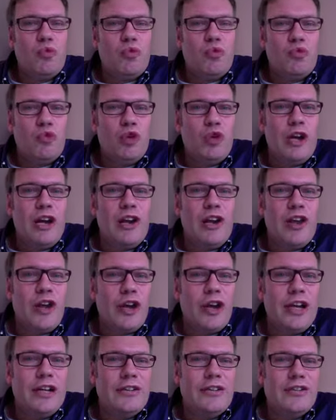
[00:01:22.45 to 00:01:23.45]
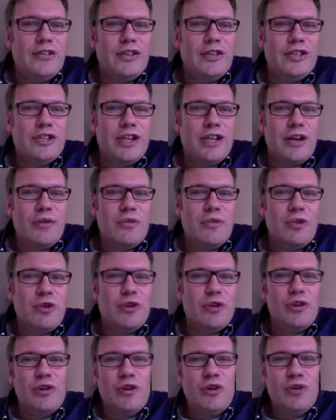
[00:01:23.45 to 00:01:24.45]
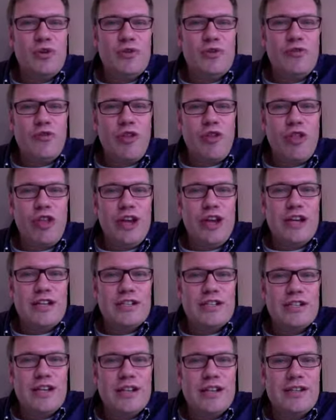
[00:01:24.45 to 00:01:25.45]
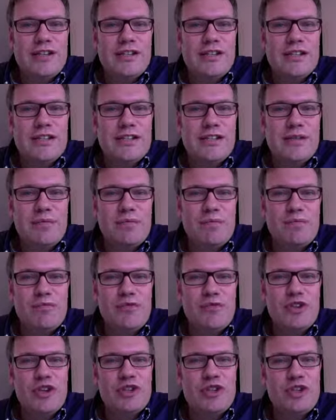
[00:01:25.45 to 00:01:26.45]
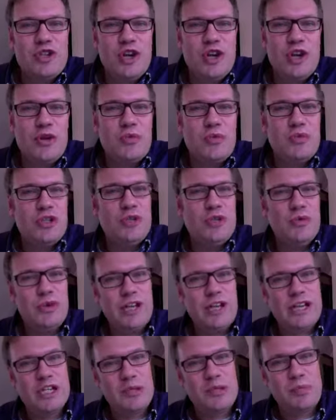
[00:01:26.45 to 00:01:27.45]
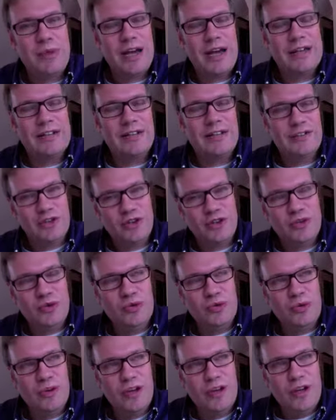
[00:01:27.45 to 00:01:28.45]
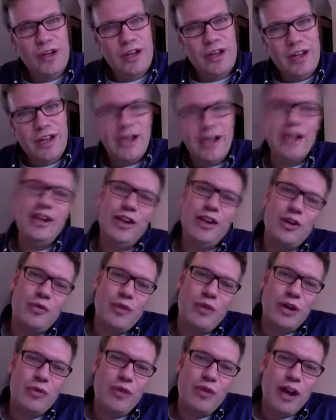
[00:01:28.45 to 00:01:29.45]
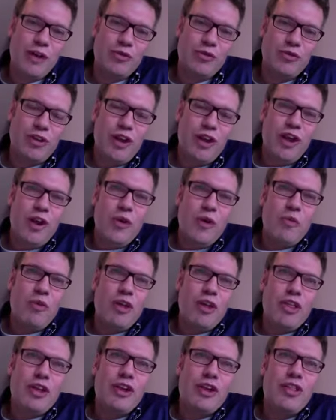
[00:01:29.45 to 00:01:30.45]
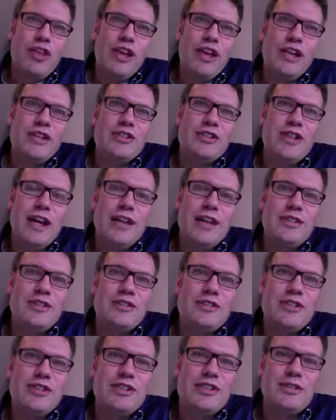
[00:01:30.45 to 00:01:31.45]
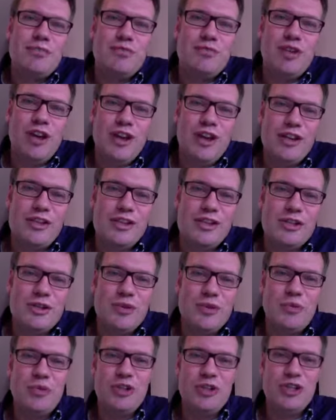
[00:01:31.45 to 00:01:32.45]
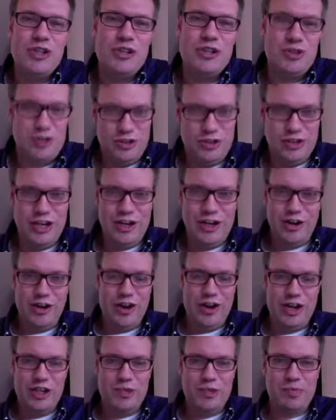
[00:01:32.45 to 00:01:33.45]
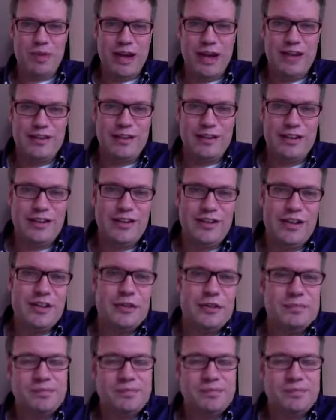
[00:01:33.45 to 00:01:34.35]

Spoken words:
really liked. He said, well, look for things that the system does not what you would expect it to do, and the other way around. What are things that the system does which you did not expect that it did?